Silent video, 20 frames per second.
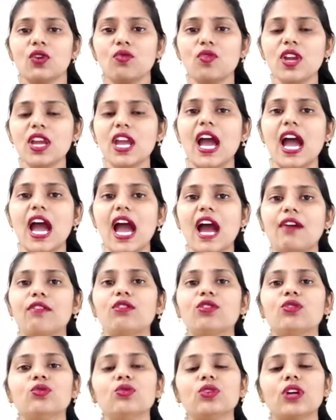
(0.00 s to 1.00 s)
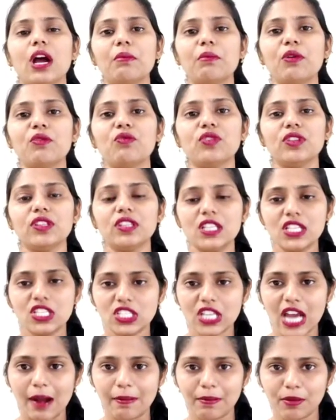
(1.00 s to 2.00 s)
we have to come up with
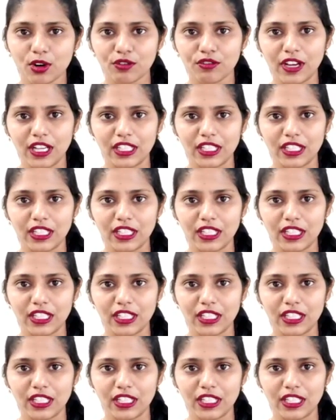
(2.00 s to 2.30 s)
this chapter of